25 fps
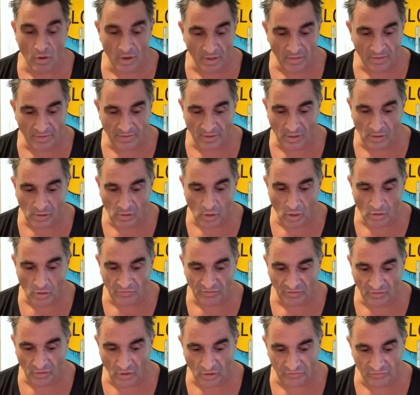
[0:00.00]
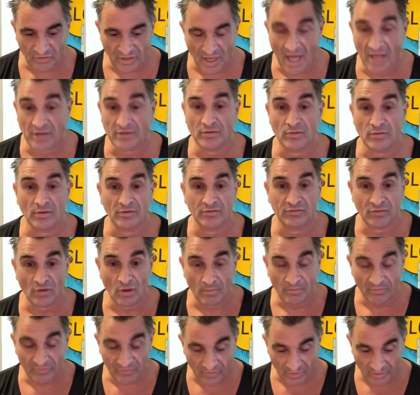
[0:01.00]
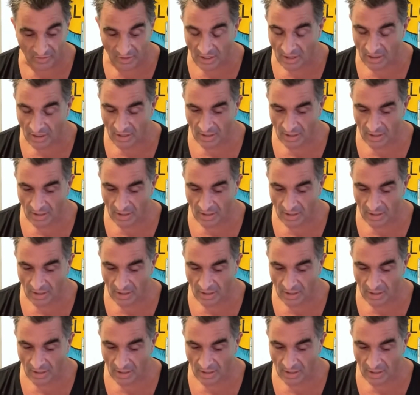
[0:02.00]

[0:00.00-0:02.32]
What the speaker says: and I think the closest I got to Hunter S. Thompson.